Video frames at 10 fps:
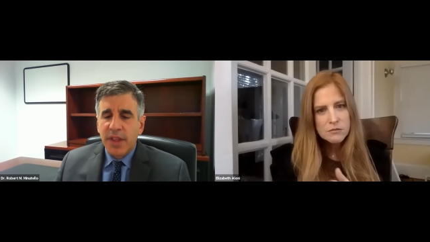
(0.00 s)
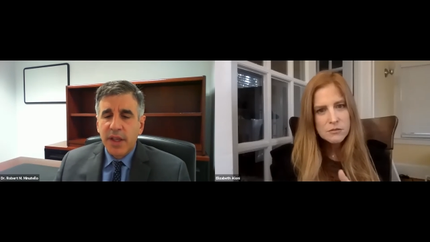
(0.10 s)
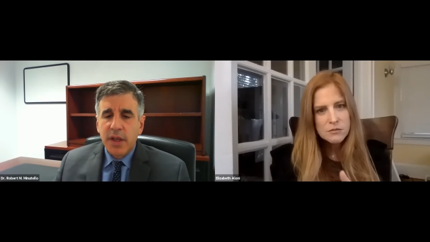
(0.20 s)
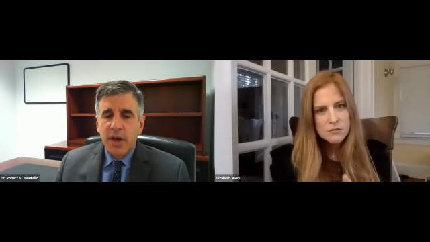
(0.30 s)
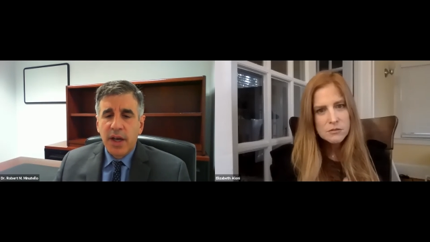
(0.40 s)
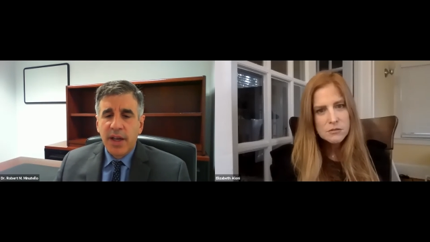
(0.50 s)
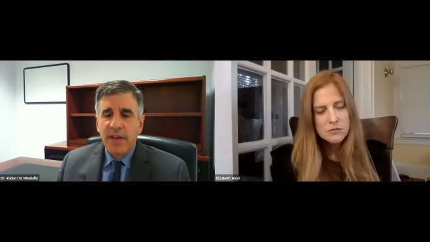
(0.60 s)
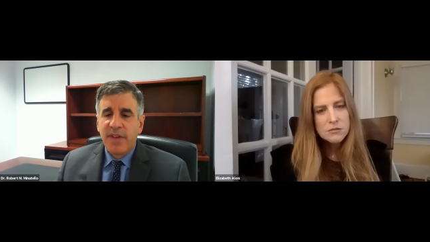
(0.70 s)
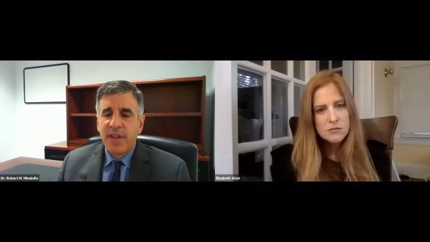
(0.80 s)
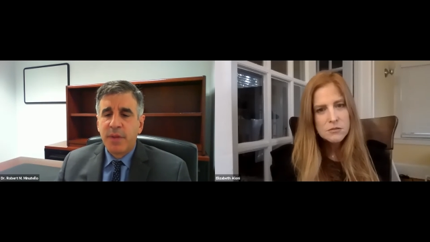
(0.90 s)
Speaker 1: Well, I think, you
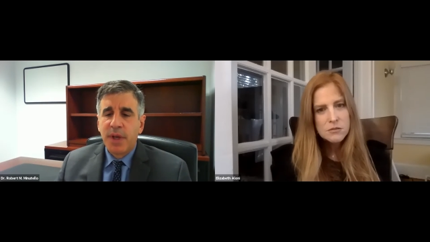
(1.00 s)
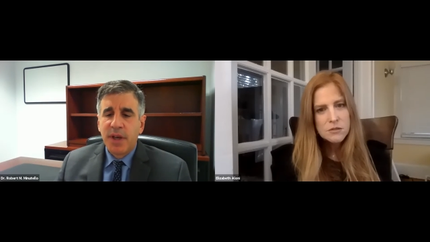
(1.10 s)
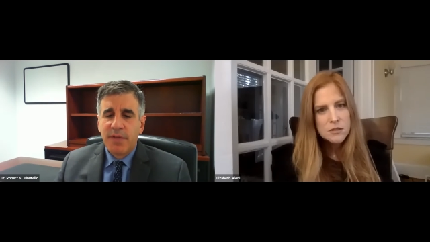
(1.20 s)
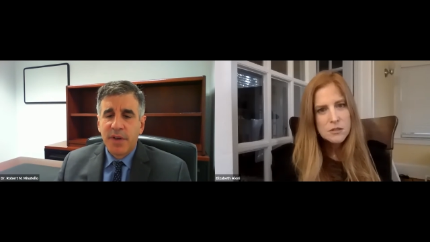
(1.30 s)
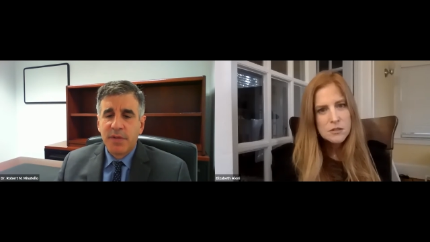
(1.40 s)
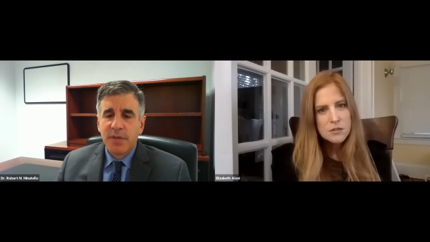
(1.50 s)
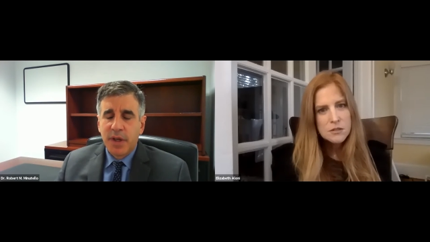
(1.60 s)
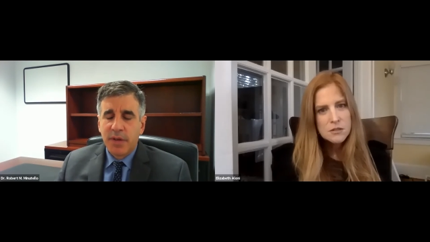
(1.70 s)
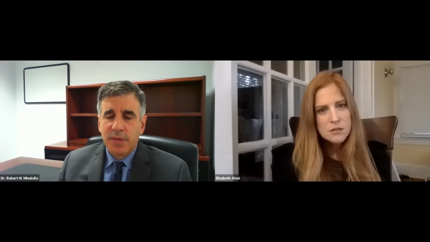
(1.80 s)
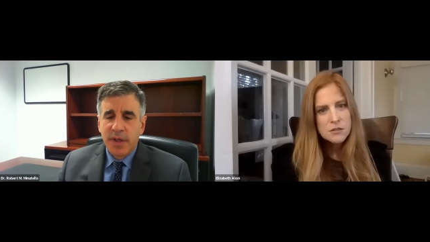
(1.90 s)
know, I have had the
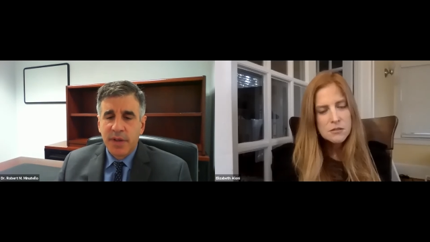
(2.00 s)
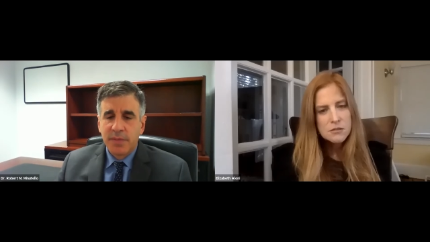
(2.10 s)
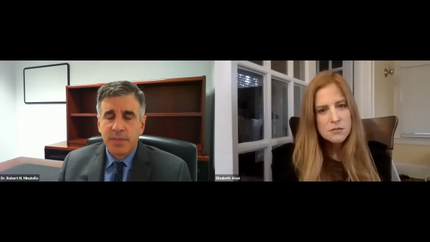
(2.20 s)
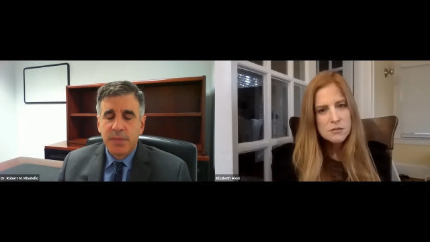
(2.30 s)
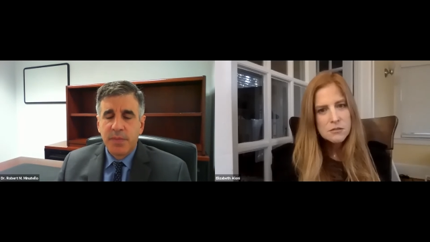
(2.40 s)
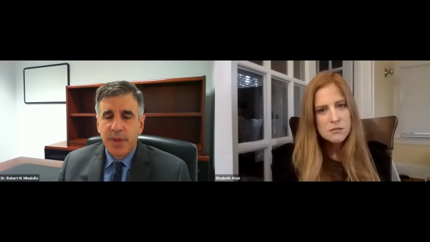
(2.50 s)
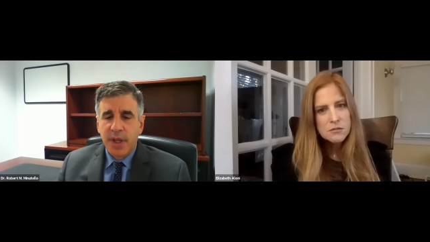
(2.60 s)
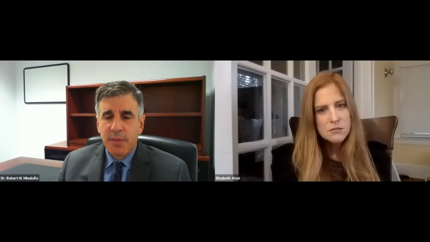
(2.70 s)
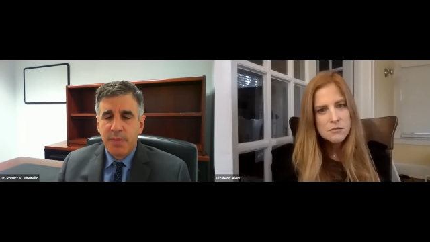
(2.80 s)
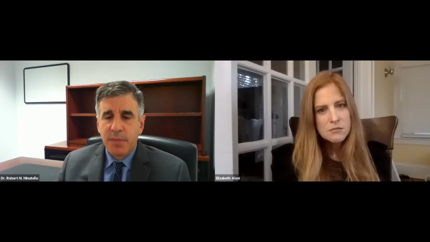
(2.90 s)
benefit of
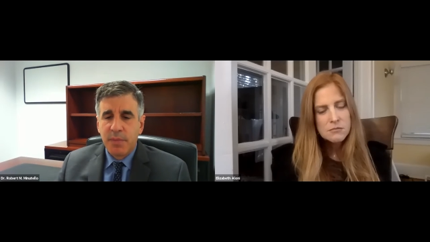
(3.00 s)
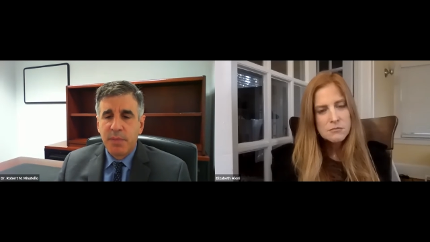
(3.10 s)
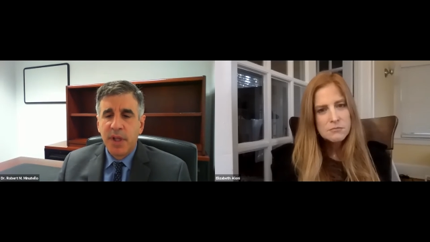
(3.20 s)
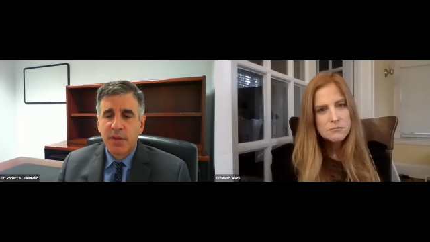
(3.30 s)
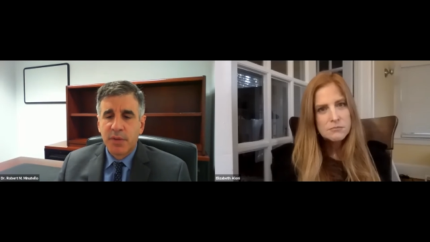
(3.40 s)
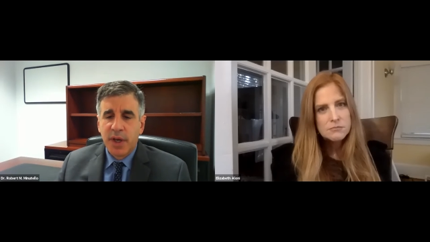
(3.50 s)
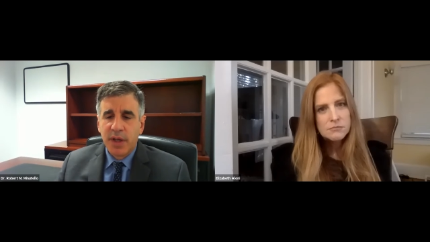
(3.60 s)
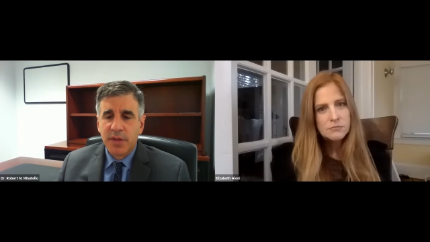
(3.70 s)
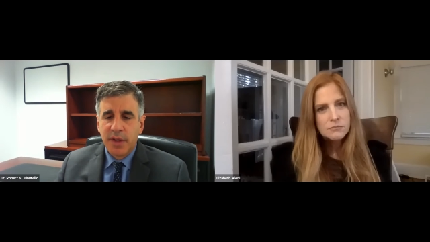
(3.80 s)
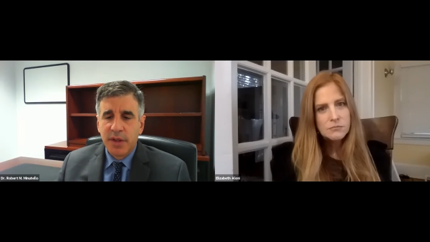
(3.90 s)

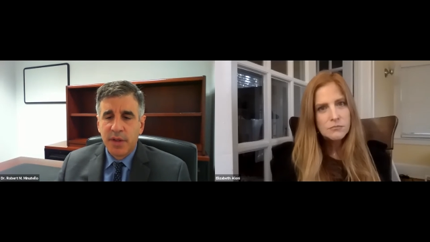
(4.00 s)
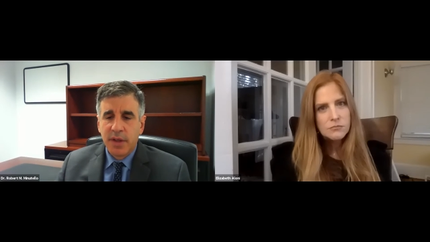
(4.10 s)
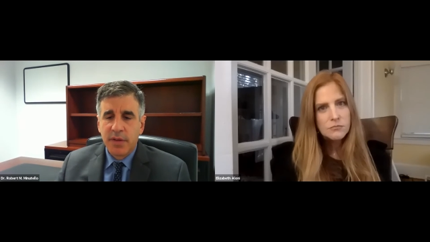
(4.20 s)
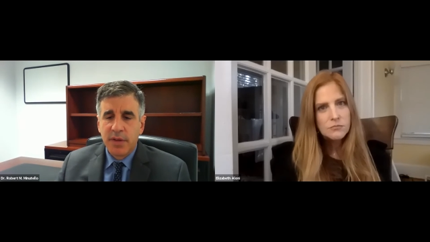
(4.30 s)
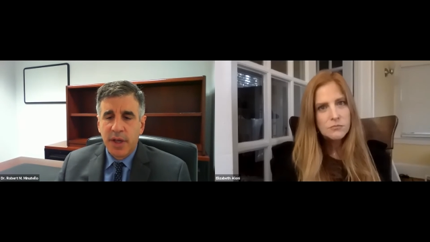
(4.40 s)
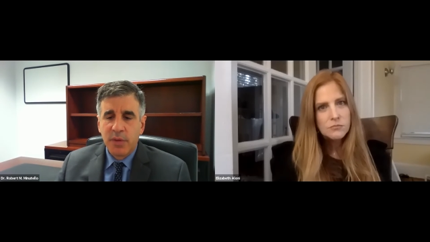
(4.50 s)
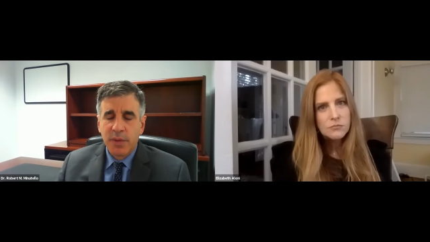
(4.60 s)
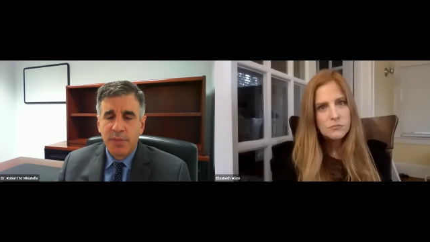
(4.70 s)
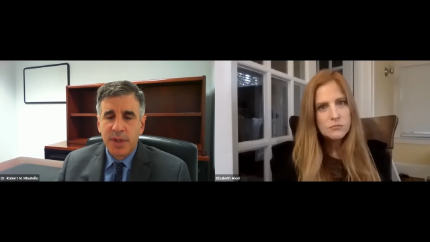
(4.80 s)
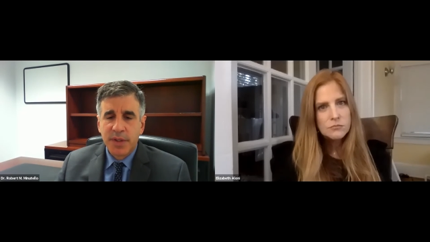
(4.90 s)
being throughout the
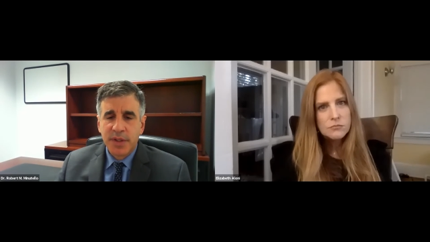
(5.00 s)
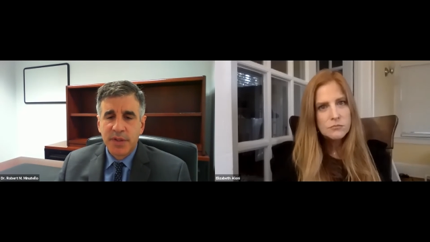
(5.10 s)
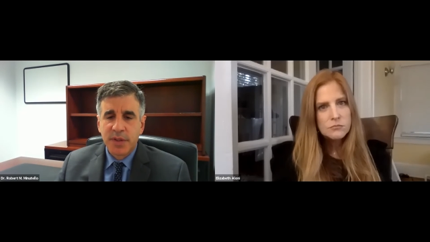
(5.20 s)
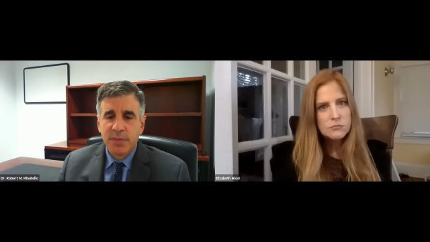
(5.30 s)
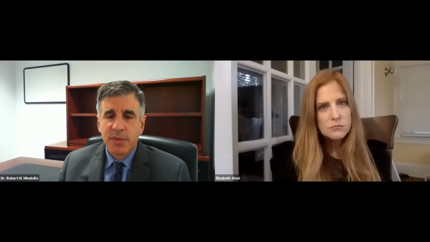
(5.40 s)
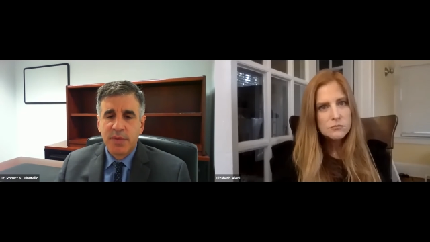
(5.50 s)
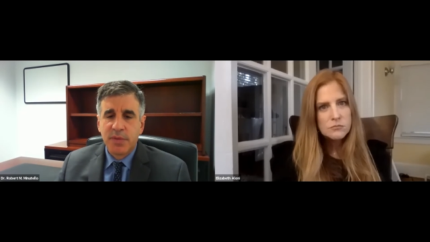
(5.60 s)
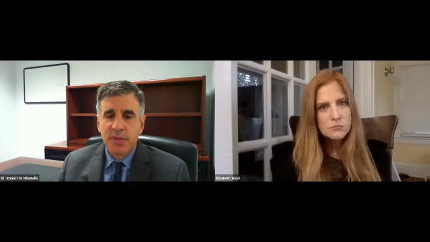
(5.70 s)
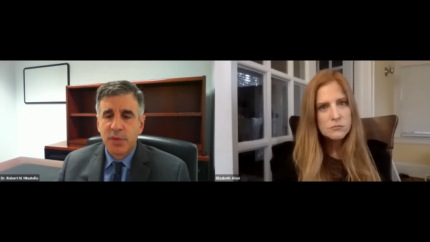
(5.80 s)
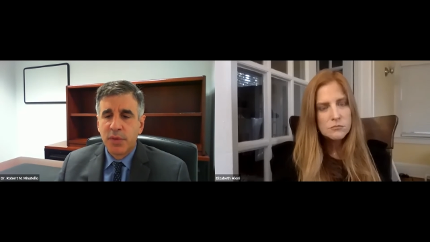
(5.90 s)
NYP
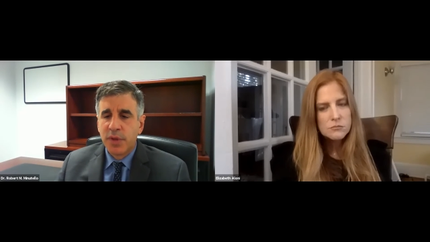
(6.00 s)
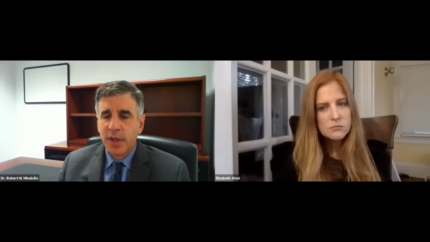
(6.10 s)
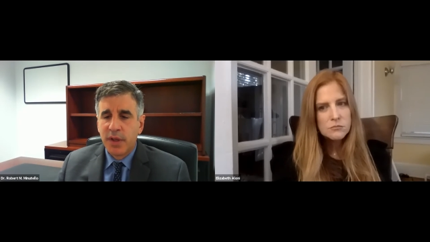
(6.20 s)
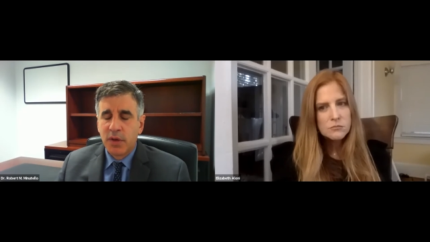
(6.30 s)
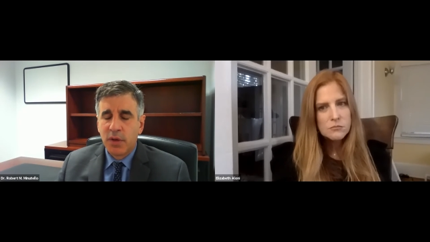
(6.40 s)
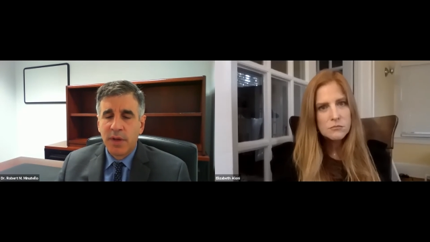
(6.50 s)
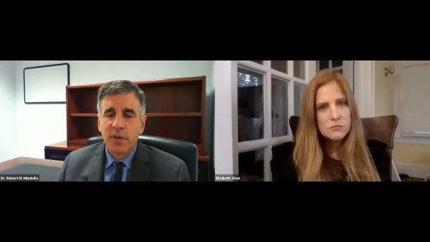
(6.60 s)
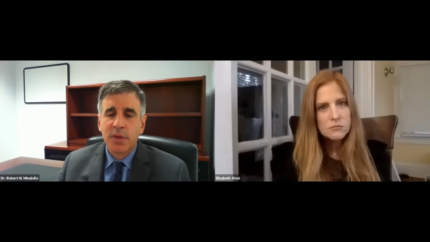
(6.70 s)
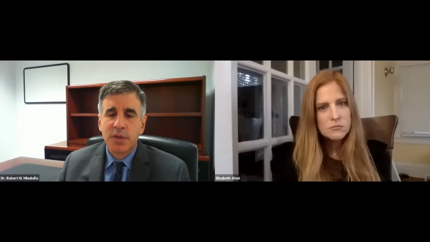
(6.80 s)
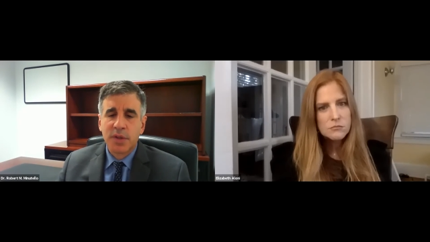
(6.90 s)
system through the
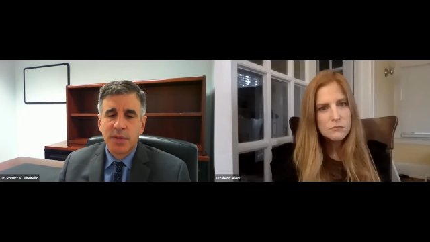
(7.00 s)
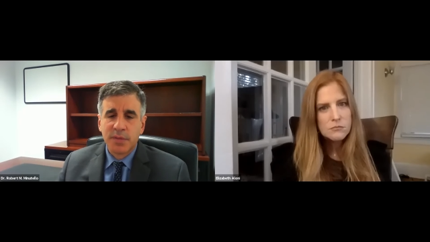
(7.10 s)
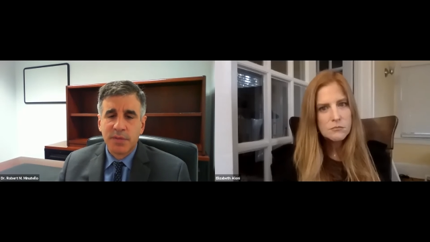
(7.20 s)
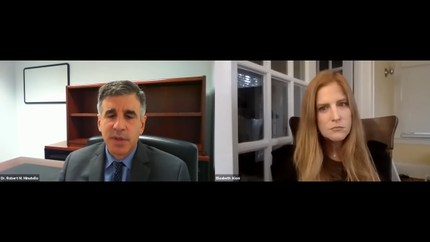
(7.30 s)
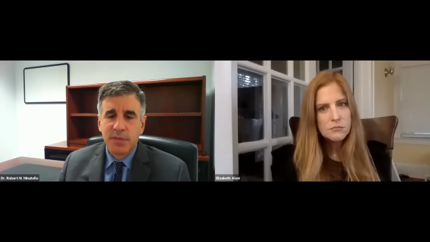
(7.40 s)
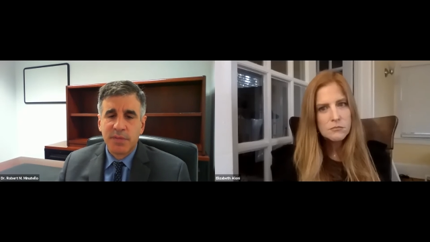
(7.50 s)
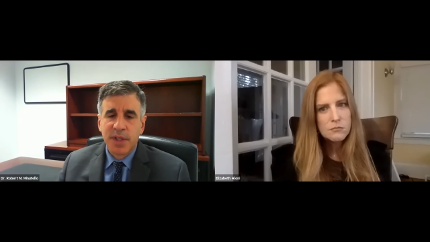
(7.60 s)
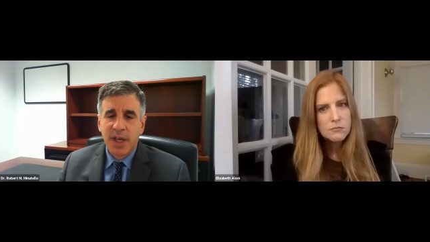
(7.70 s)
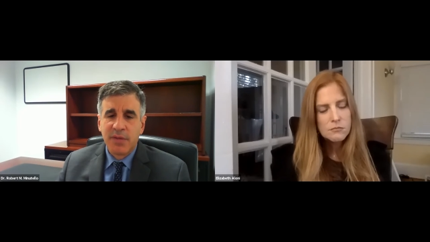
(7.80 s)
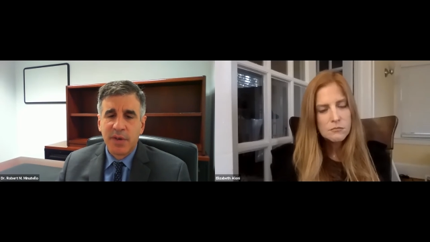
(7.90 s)
whole evolution
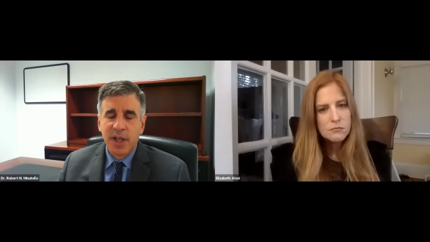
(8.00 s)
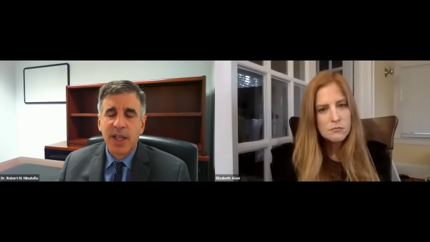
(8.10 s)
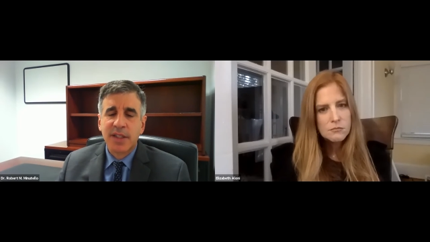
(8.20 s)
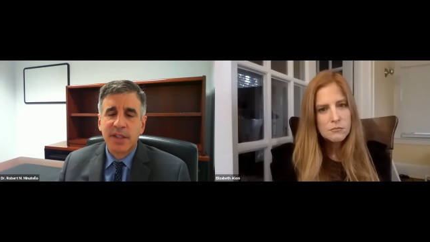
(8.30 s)
of TAVR.